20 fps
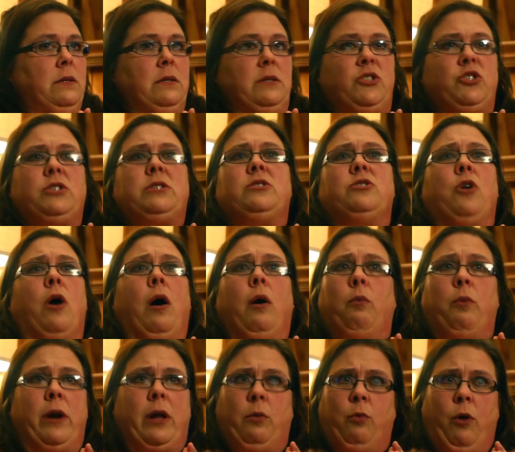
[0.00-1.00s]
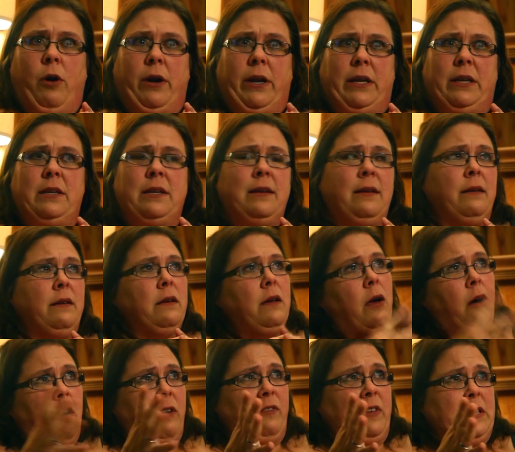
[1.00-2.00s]
it's just not what I wanted,
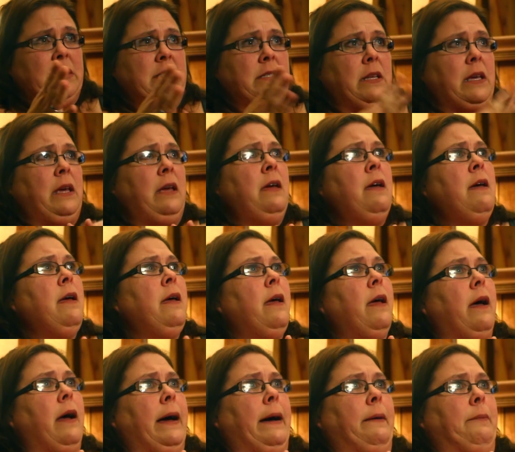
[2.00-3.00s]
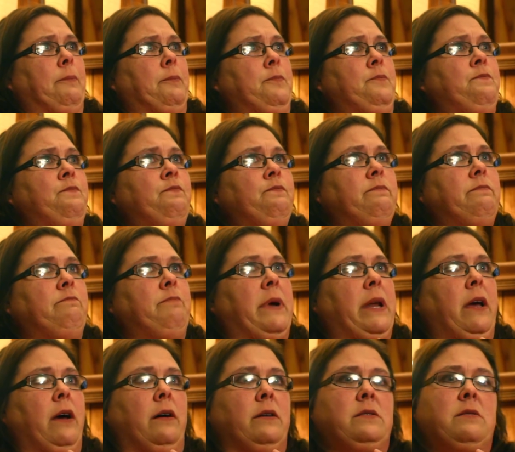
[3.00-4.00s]
obviously. But
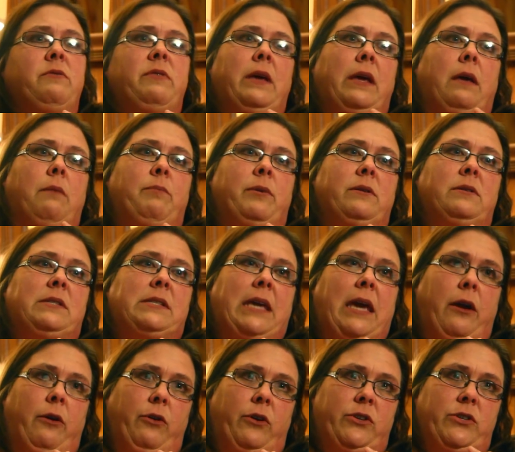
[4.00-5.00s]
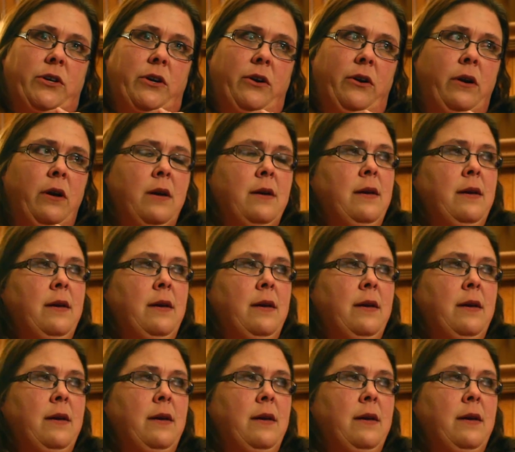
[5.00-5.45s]
I also think it builds character,